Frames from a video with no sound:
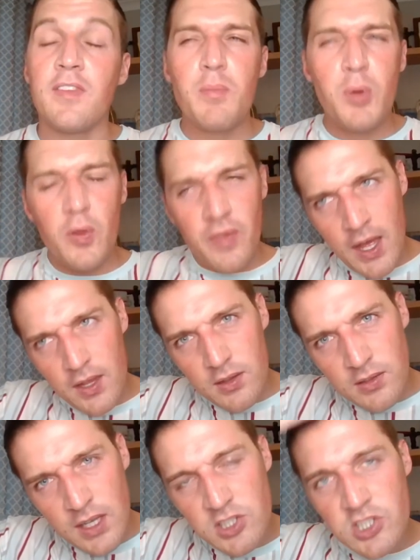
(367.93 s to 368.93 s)
They put that,
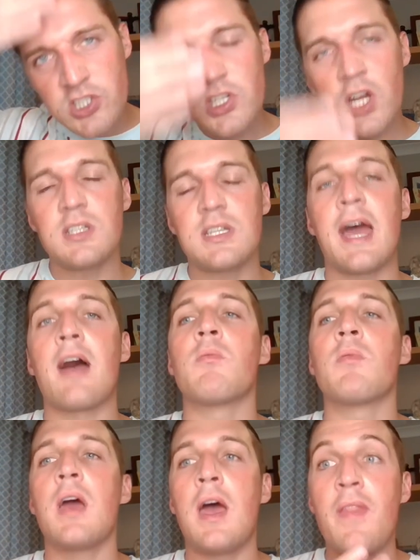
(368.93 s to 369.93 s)
they shut down